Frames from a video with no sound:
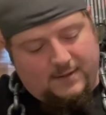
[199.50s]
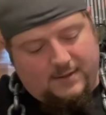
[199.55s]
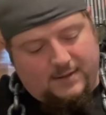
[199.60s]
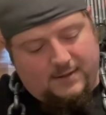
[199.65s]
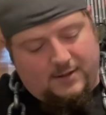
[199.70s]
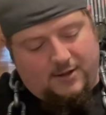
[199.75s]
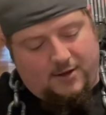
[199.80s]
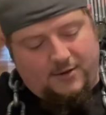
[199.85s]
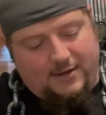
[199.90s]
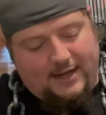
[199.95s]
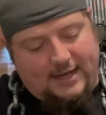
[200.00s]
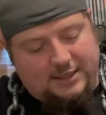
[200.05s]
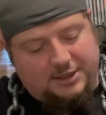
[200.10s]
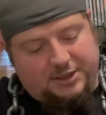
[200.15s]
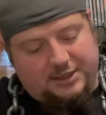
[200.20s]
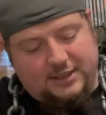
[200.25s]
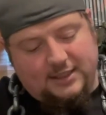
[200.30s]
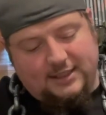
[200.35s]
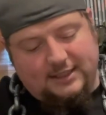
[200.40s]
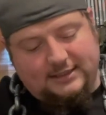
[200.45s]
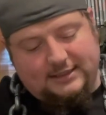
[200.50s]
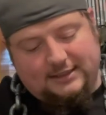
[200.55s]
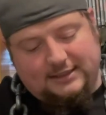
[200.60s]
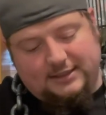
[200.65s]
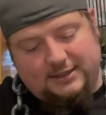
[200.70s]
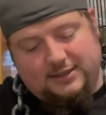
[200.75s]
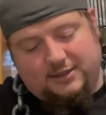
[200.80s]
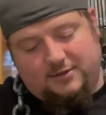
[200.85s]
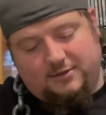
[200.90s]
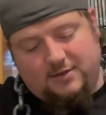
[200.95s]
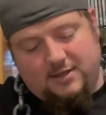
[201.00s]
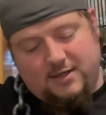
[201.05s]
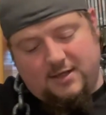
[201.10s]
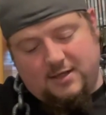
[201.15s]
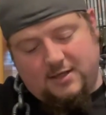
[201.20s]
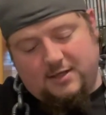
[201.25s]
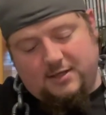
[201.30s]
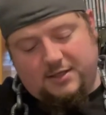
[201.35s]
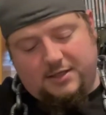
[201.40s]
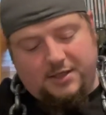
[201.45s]
Oh yeah, Sheila's still
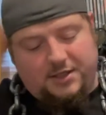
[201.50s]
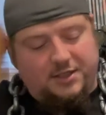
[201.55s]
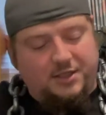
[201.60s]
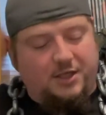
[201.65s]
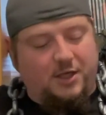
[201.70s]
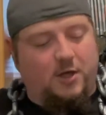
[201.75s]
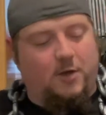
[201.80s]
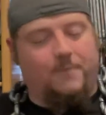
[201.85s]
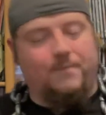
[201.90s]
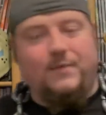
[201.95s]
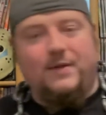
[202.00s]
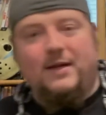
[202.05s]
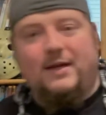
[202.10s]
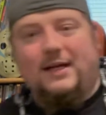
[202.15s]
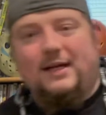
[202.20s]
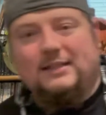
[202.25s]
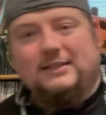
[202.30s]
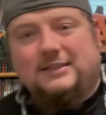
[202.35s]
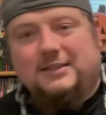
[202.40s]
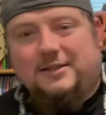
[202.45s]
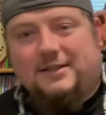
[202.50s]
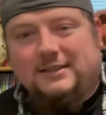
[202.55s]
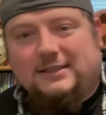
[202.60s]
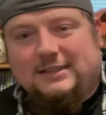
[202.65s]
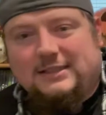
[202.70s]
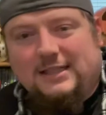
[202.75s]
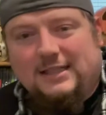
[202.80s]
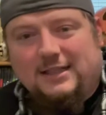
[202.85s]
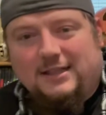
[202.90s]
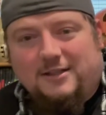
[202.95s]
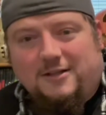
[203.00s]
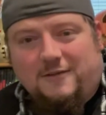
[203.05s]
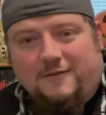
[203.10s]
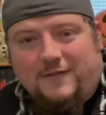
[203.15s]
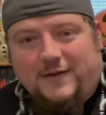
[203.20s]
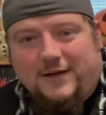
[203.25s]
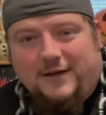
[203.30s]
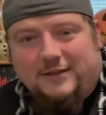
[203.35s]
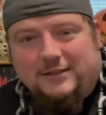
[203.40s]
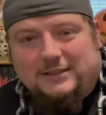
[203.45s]
good to go. And so you can see the little
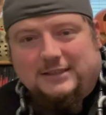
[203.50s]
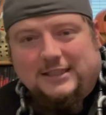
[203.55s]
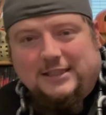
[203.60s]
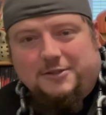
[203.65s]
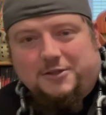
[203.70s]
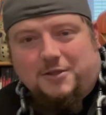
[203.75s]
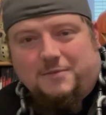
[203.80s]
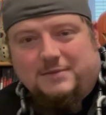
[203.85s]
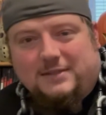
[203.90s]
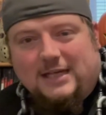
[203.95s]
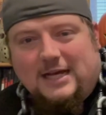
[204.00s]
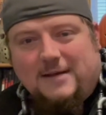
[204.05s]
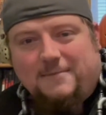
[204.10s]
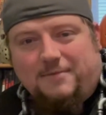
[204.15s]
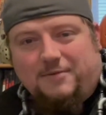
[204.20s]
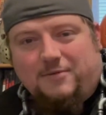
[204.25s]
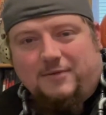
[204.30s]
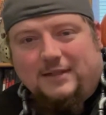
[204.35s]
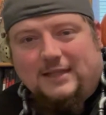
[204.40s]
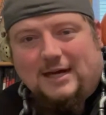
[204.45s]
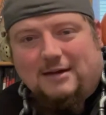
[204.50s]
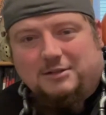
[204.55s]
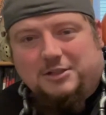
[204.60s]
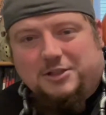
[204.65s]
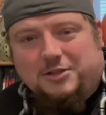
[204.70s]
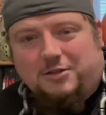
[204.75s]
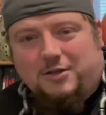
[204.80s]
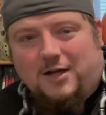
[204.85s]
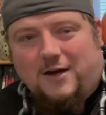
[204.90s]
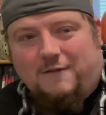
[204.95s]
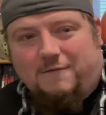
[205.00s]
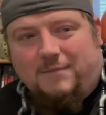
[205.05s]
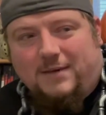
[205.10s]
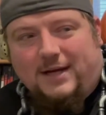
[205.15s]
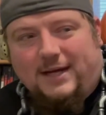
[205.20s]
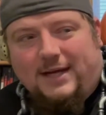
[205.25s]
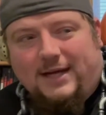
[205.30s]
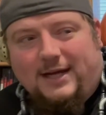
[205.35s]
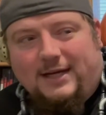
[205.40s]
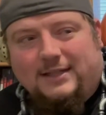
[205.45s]
Vinegar Syndrome tape without showing off
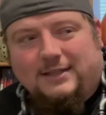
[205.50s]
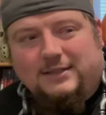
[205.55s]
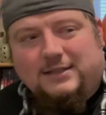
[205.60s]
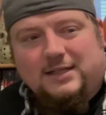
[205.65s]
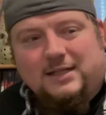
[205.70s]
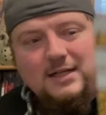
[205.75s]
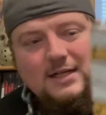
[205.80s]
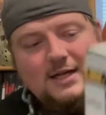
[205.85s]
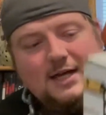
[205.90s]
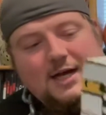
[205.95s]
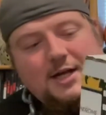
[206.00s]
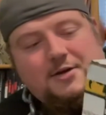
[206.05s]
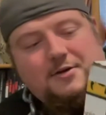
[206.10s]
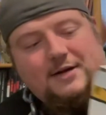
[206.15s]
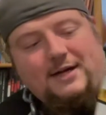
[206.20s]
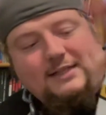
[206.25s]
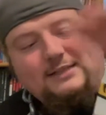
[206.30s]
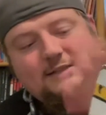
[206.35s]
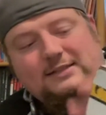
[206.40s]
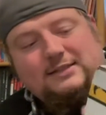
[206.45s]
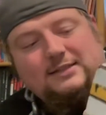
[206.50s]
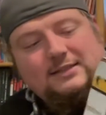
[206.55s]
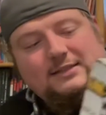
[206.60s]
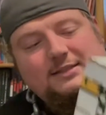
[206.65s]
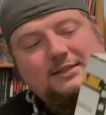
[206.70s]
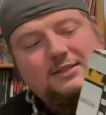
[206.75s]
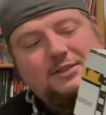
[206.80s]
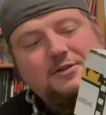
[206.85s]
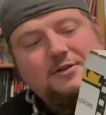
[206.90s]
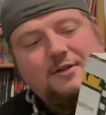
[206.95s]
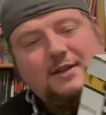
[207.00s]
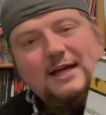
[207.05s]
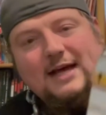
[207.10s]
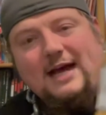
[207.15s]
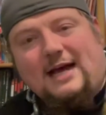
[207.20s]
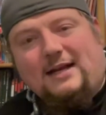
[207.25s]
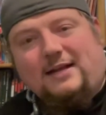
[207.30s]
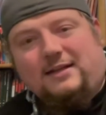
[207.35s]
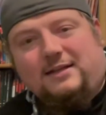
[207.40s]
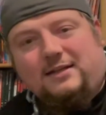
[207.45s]
my uh, address. Let's do
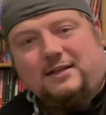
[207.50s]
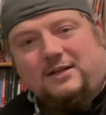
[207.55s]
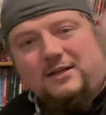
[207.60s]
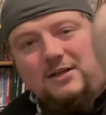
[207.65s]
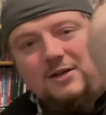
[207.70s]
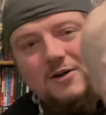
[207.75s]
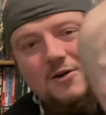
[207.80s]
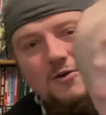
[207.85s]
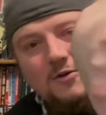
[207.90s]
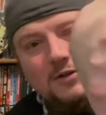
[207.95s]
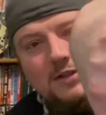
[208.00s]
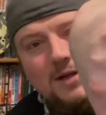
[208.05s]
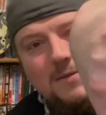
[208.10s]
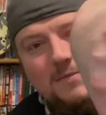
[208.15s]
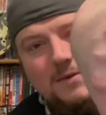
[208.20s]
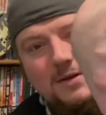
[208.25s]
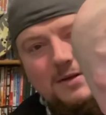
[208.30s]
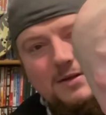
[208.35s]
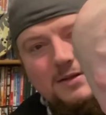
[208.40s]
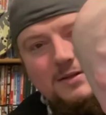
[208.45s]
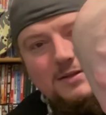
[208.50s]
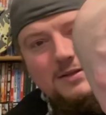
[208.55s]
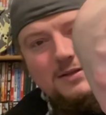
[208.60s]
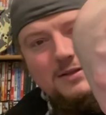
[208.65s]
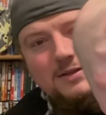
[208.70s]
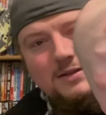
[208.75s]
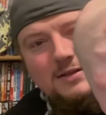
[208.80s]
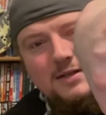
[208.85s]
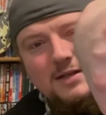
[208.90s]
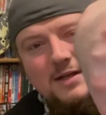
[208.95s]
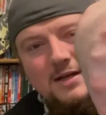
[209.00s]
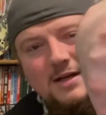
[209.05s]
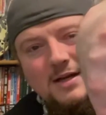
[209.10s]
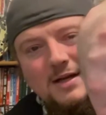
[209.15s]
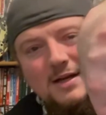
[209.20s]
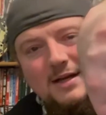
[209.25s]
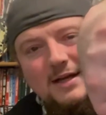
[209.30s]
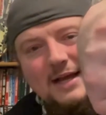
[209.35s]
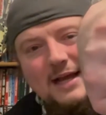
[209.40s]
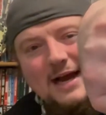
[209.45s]
that. Whole number.
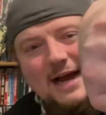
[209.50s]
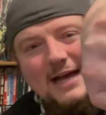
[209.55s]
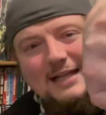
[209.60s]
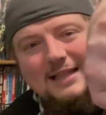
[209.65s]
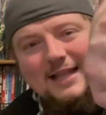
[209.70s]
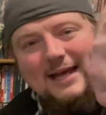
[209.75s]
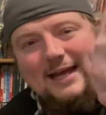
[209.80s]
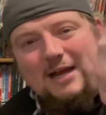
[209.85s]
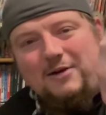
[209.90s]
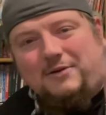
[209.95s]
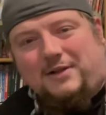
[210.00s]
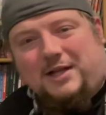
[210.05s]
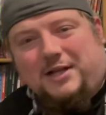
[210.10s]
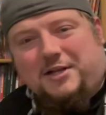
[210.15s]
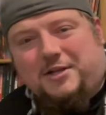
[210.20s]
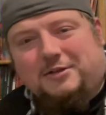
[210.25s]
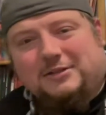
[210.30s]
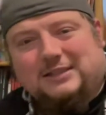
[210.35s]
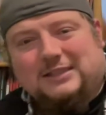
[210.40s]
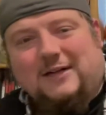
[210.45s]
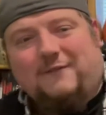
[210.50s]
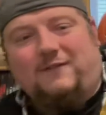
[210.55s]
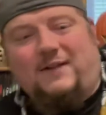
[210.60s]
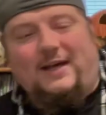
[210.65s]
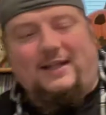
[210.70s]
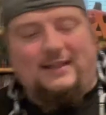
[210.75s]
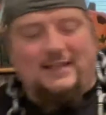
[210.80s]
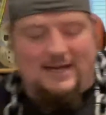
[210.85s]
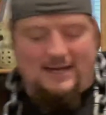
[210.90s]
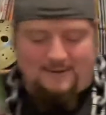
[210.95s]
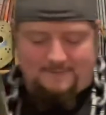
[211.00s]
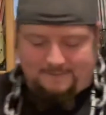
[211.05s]
Yeah, I like it when they do stuff like that.